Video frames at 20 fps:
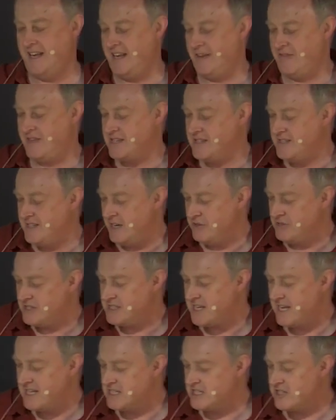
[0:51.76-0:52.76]
if there's no
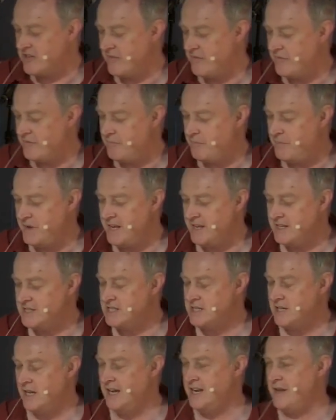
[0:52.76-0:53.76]
sense of being
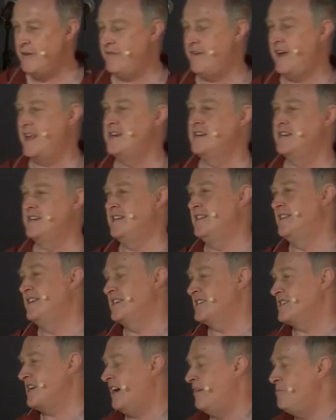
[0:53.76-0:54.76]
slightly offended in
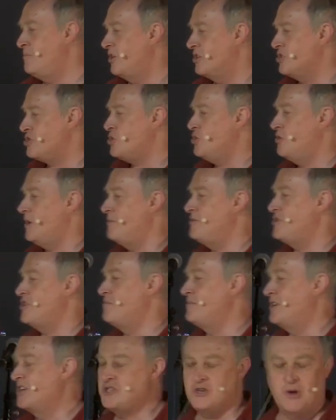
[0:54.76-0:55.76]
this, I'm not sure I'm
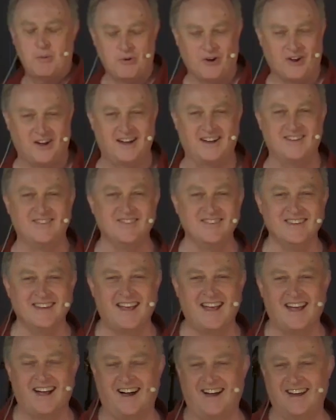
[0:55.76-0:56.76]
doing my job right.
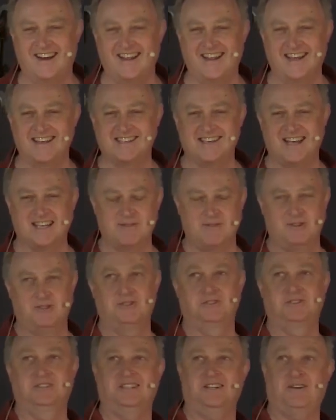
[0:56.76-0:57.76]
I know that sounds a bit,
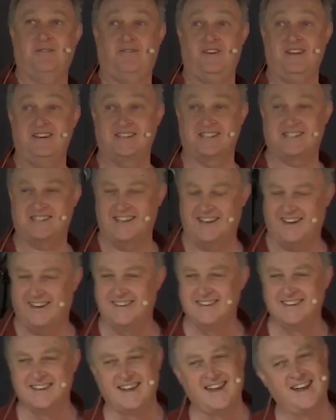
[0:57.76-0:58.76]
oh, you're going to offend us
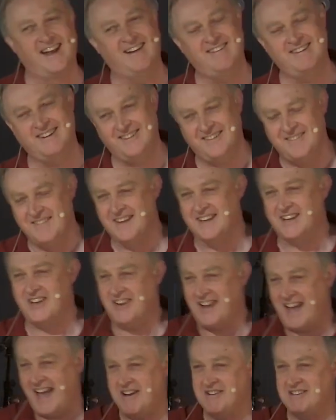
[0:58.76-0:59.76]
now. I'm not
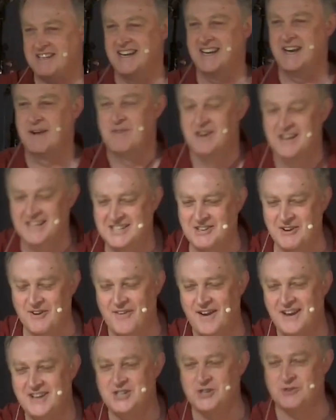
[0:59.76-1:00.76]
going out deliberately to
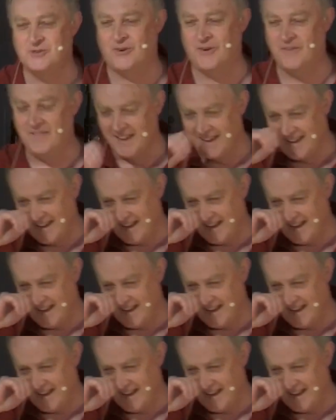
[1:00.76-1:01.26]
offend you all,